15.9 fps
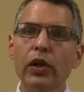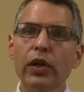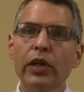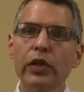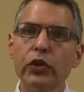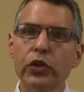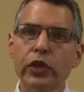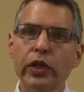
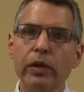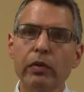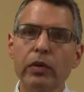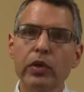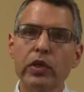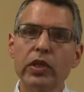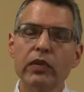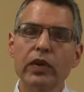can she
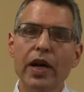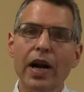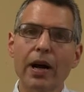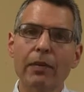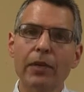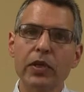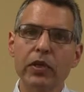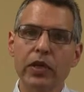receive
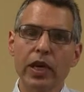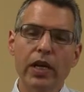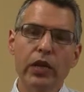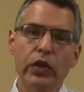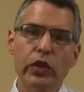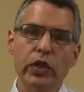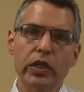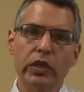
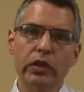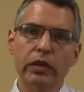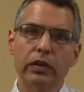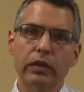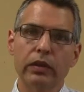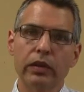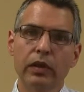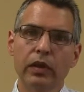
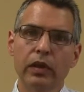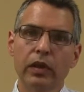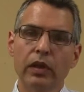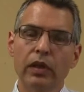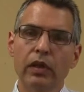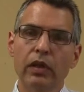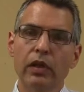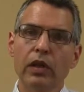compensation
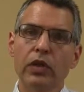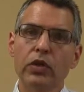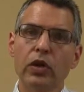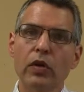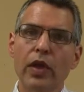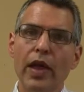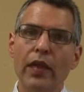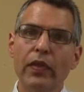
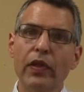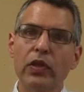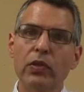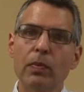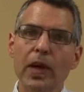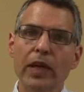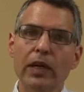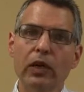so that
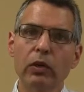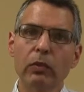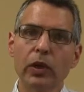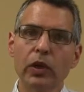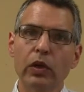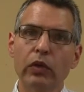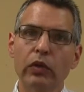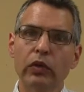these medical
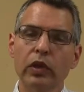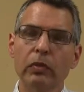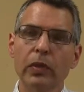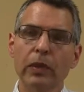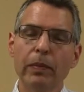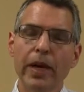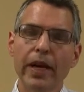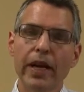bills can
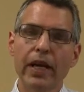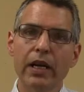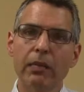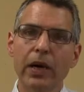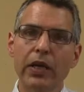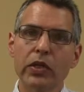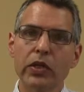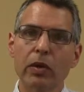be
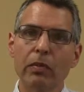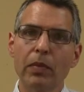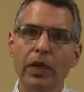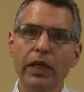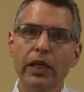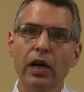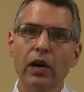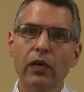paid by
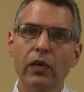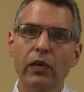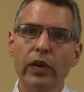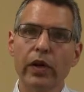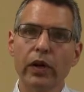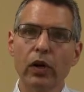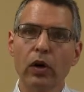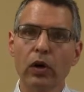somebody other
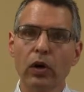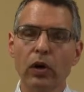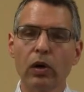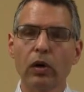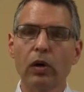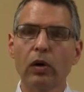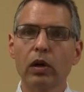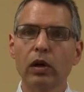than
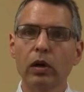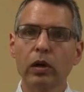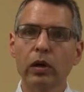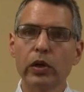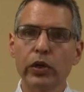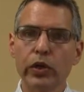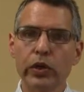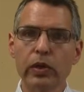her or
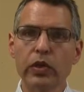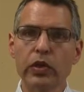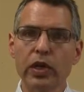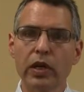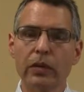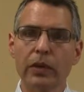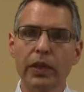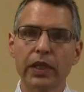her insurance
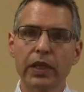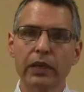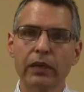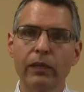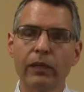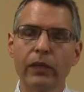company?